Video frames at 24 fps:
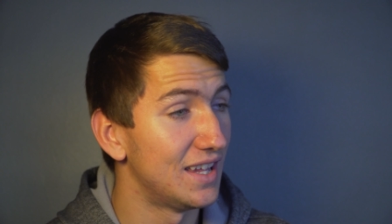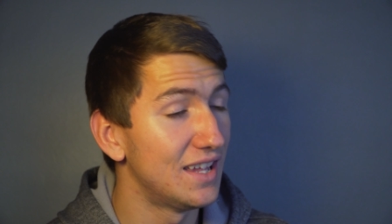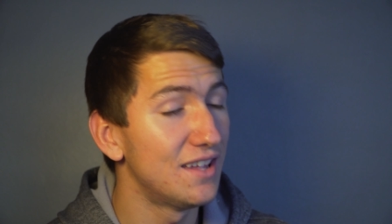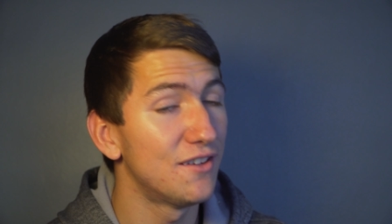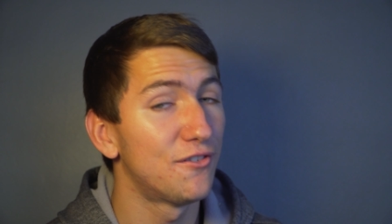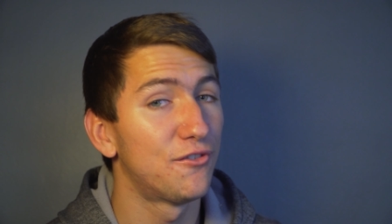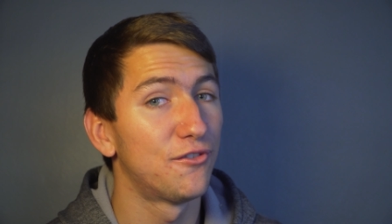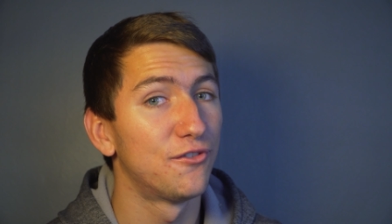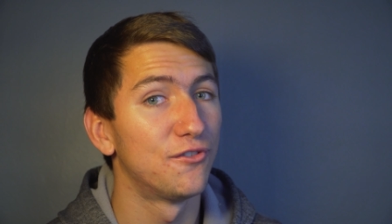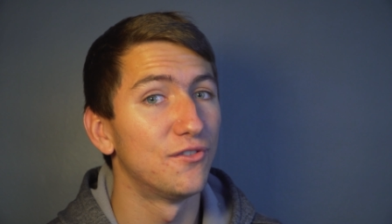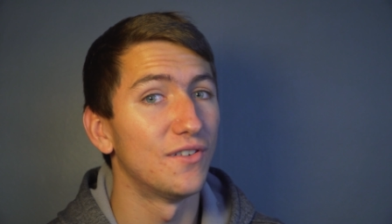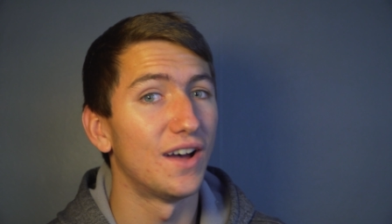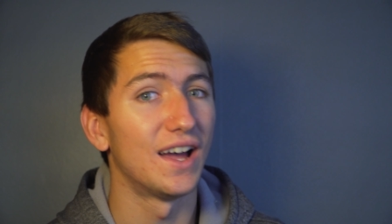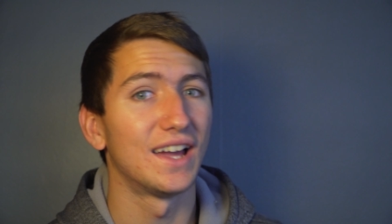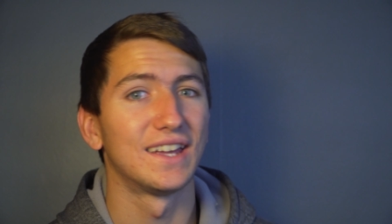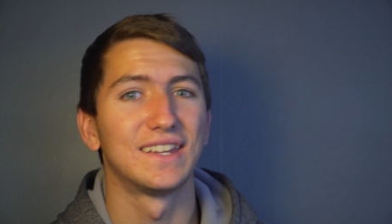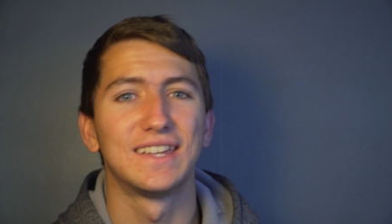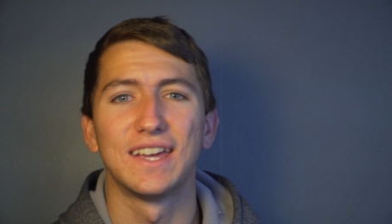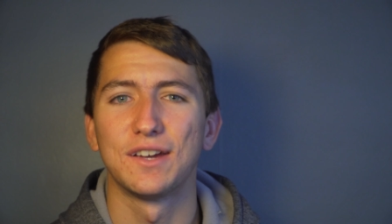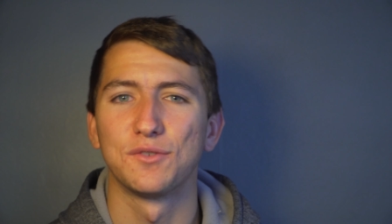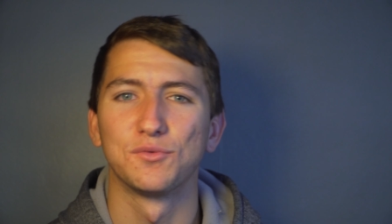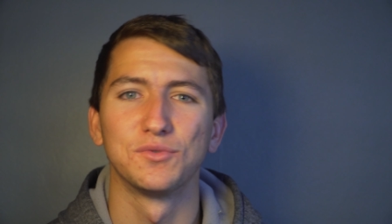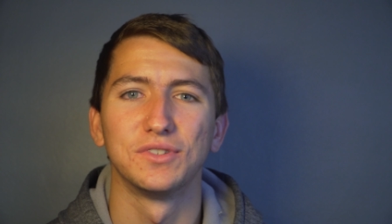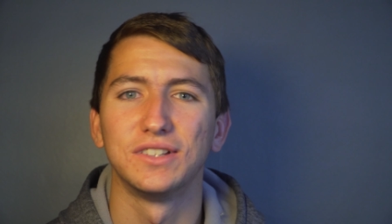if I
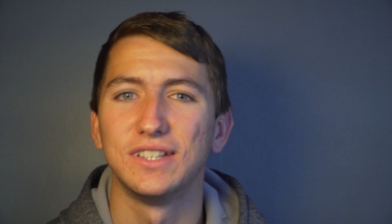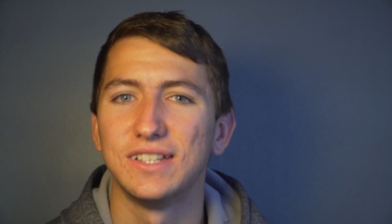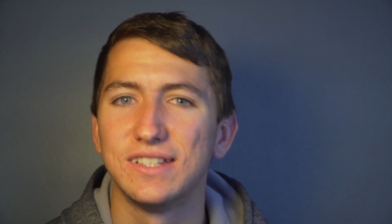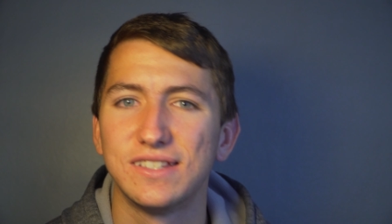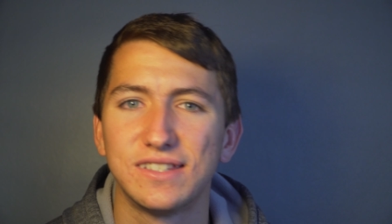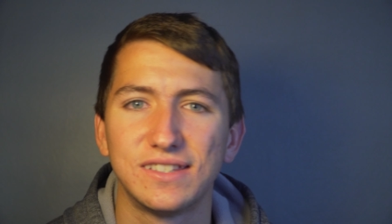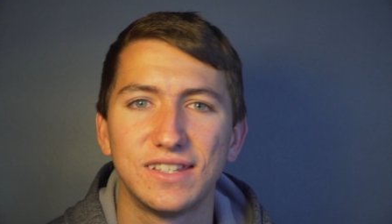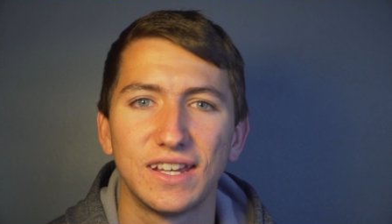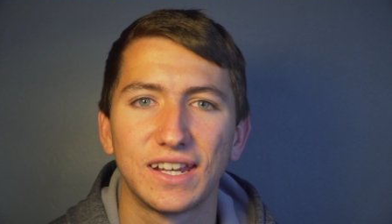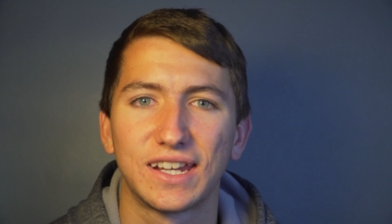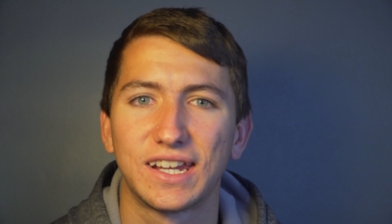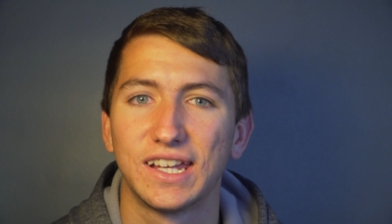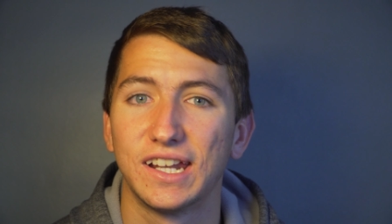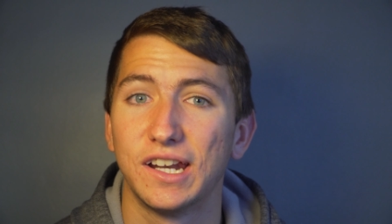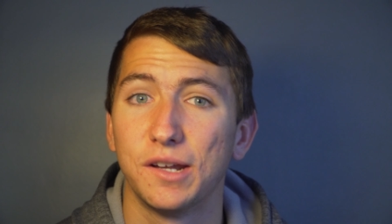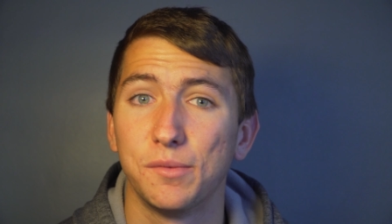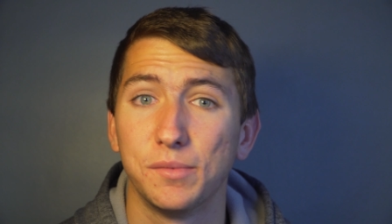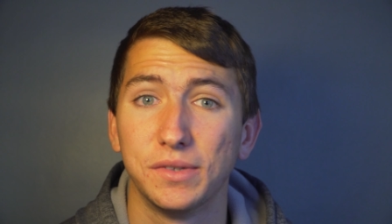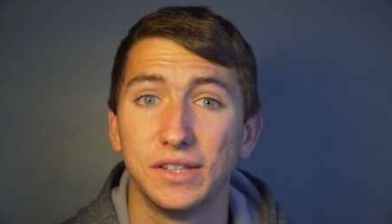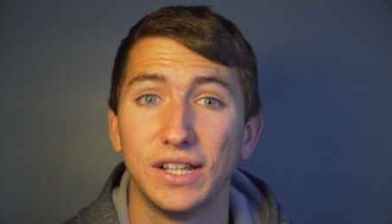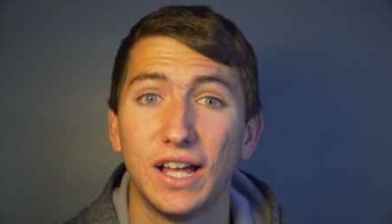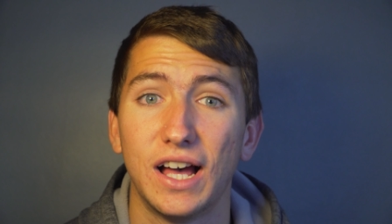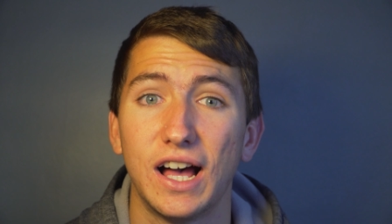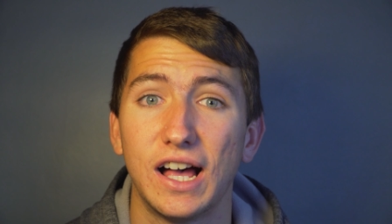get really sick and
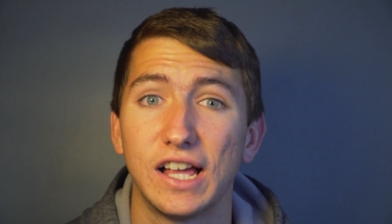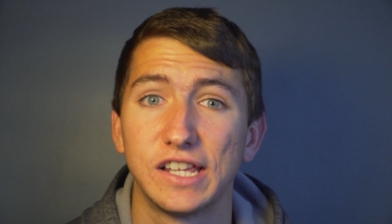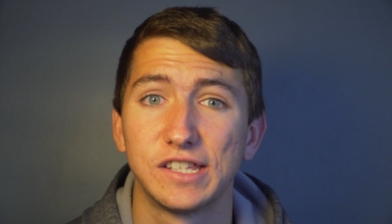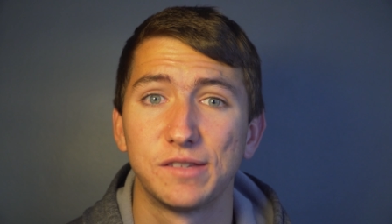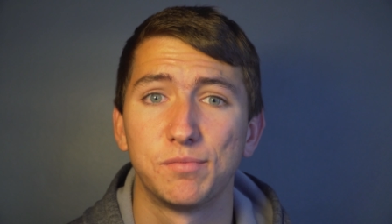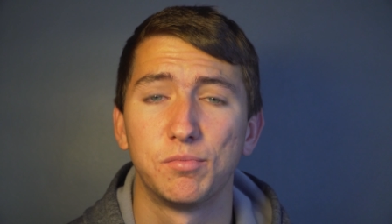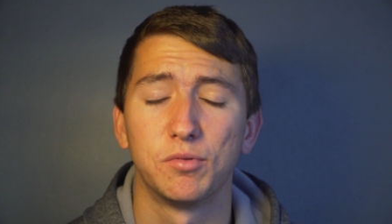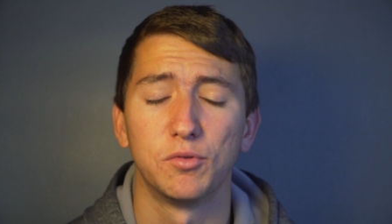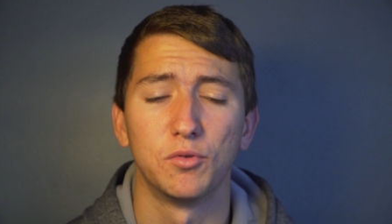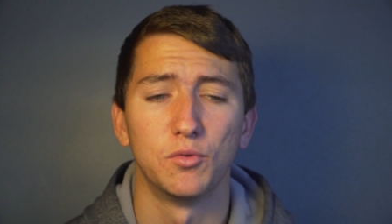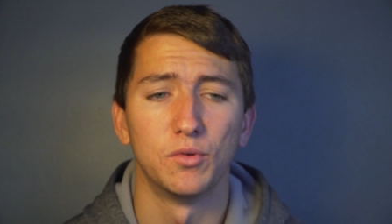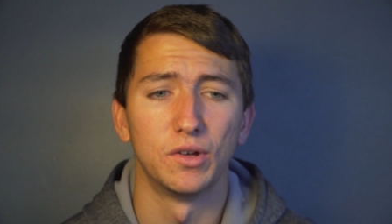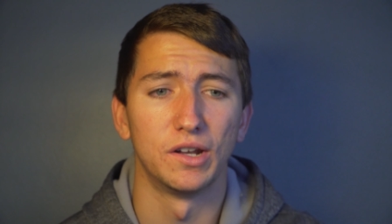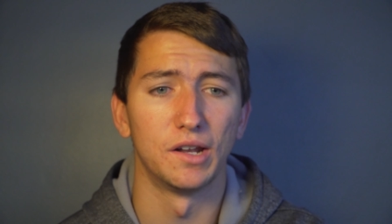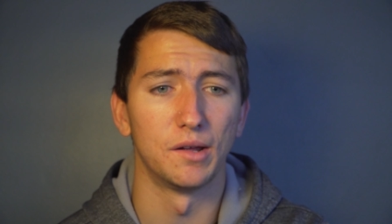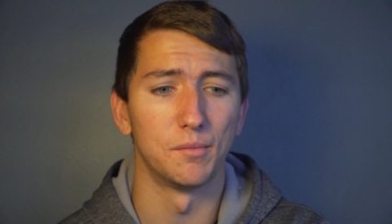I'm in the hospital